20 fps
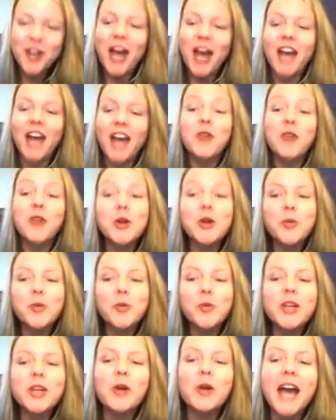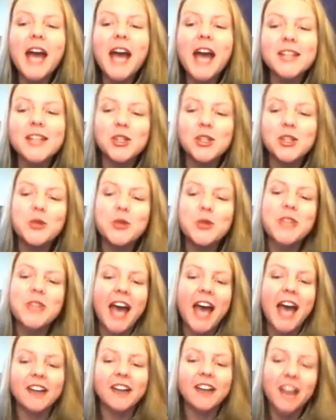And of course, we don't ask you
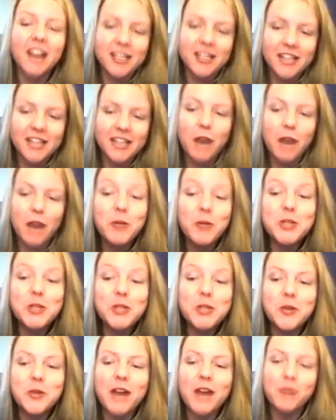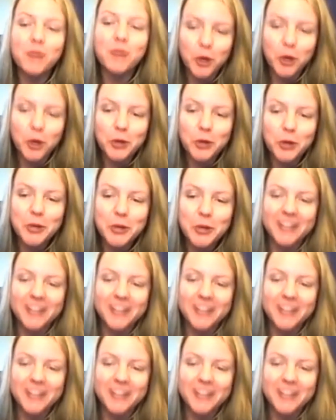to analyze that. We do that for you.